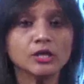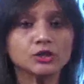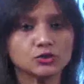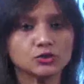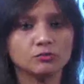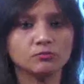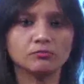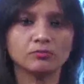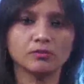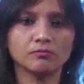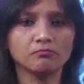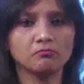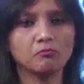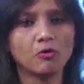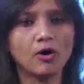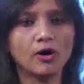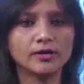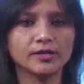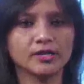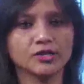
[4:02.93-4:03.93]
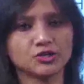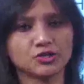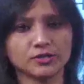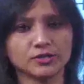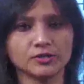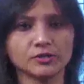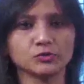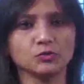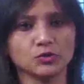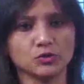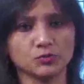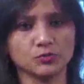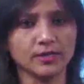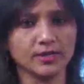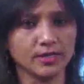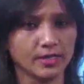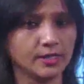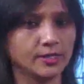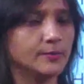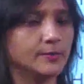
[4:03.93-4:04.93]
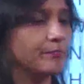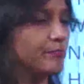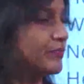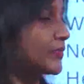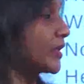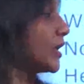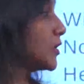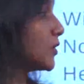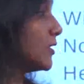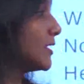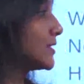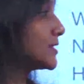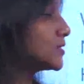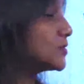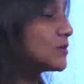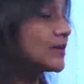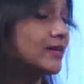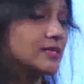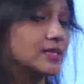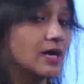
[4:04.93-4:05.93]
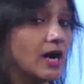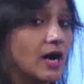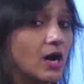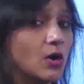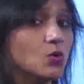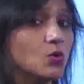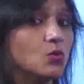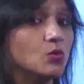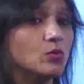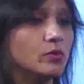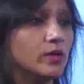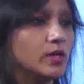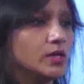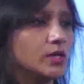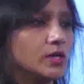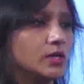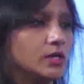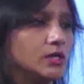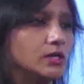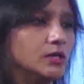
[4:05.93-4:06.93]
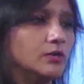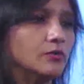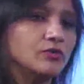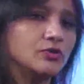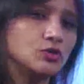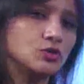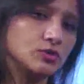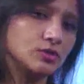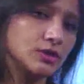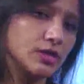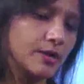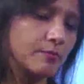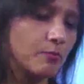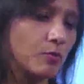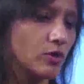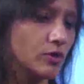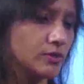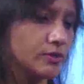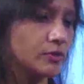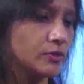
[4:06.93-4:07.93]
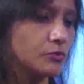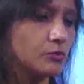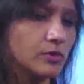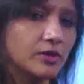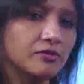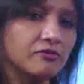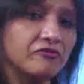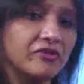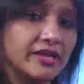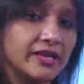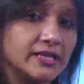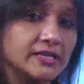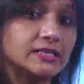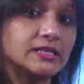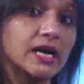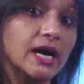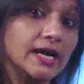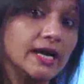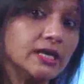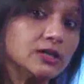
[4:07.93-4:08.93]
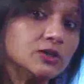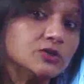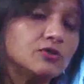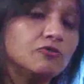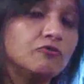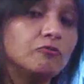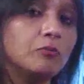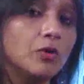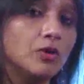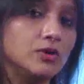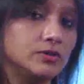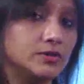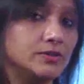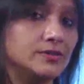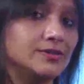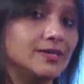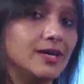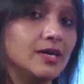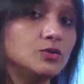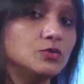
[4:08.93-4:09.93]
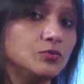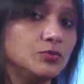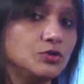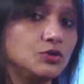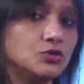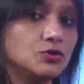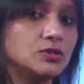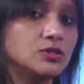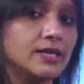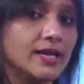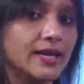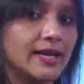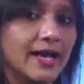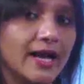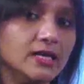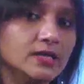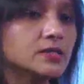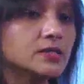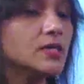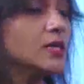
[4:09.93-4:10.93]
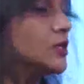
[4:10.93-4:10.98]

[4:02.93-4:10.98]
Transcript: So, moderation is what we need. Now, let us look at how uh, we should take pauses, what are the various kinds of pauses that we should take as